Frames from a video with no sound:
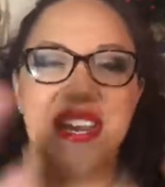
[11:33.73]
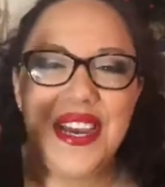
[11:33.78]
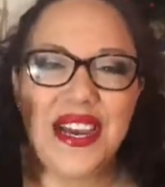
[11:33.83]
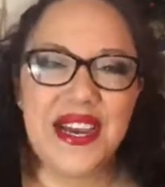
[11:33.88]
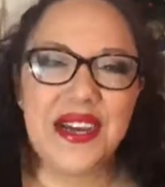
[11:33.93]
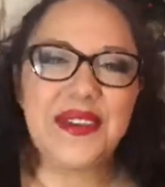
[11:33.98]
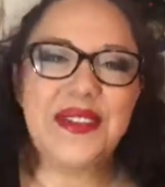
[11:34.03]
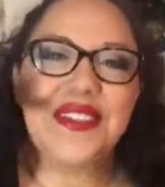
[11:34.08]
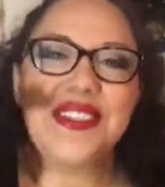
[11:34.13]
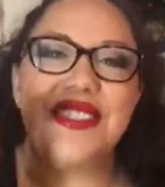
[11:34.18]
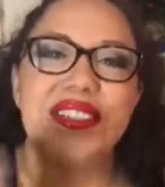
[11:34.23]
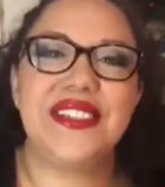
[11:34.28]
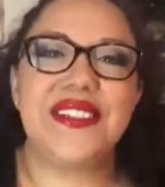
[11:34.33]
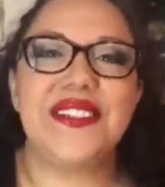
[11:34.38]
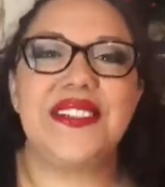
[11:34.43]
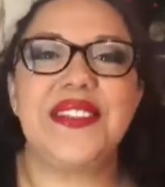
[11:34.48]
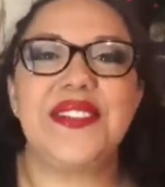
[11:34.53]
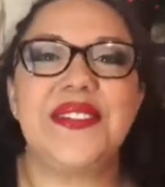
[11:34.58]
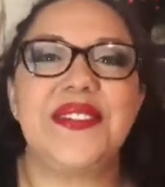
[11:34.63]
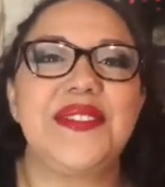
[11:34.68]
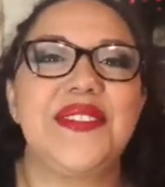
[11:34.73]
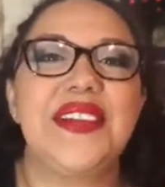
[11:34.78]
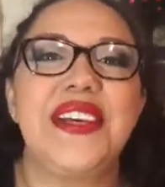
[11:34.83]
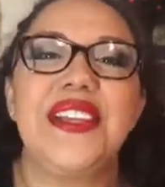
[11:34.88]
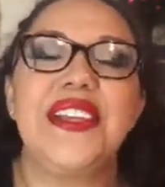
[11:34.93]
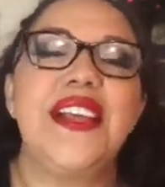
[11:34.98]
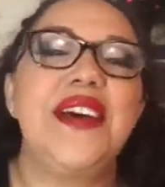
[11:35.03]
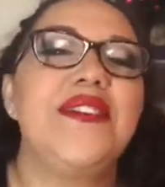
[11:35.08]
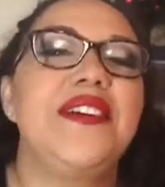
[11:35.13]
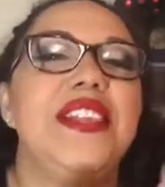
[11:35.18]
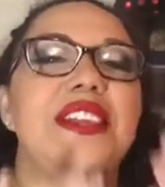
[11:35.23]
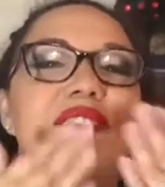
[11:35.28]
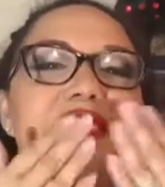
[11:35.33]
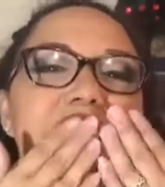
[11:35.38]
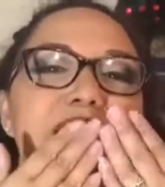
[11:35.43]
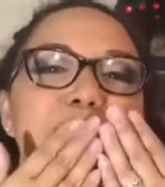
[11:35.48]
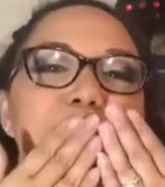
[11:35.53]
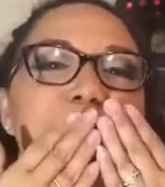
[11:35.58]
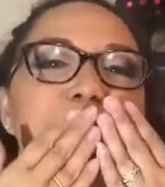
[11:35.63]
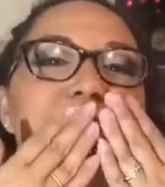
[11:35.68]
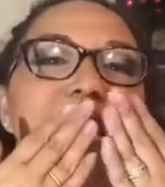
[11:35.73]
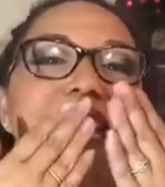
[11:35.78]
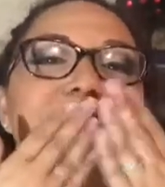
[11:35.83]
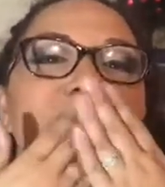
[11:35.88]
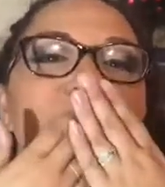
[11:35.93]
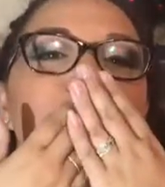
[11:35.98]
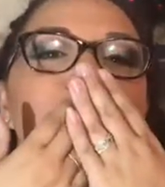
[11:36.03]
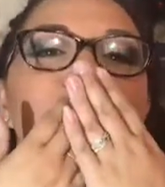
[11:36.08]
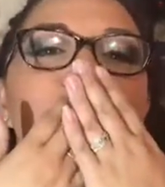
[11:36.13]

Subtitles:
I will see you soon. Love you, lovies. Bye.